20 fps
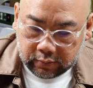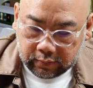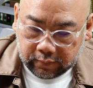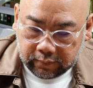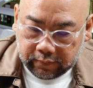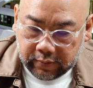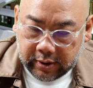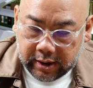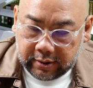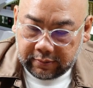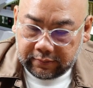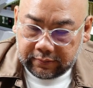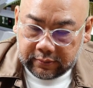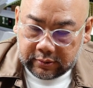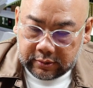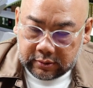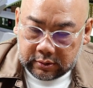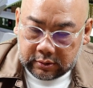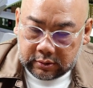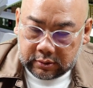5,
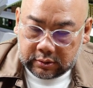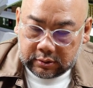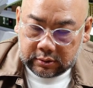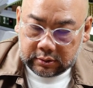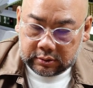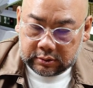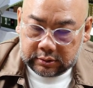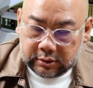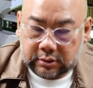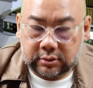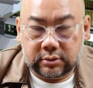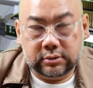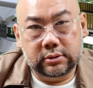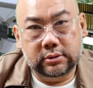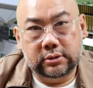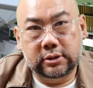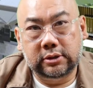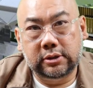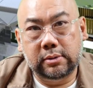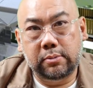6
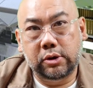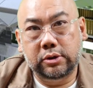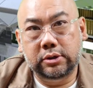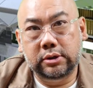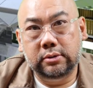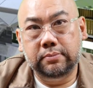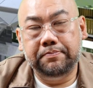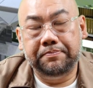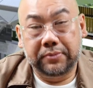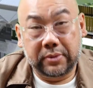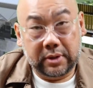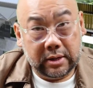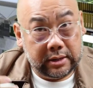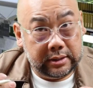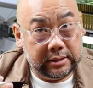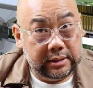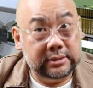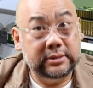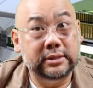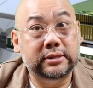MRT.
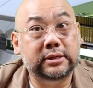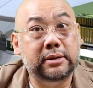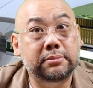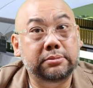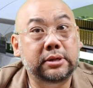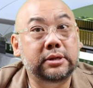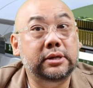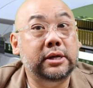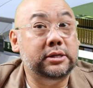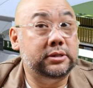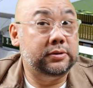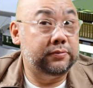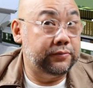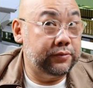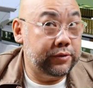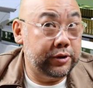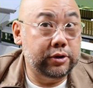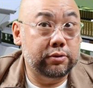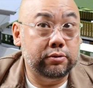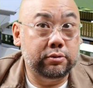This is something that's
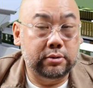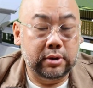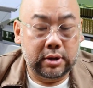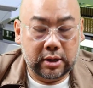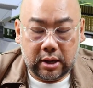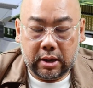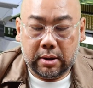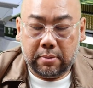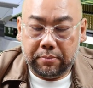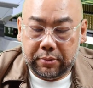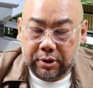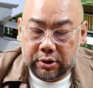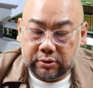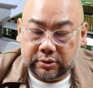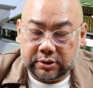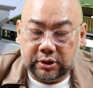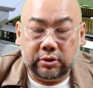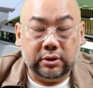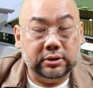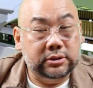very good. Meaning you
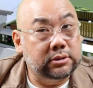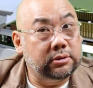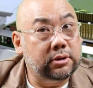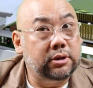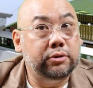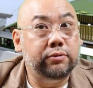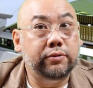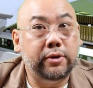say you're surrounded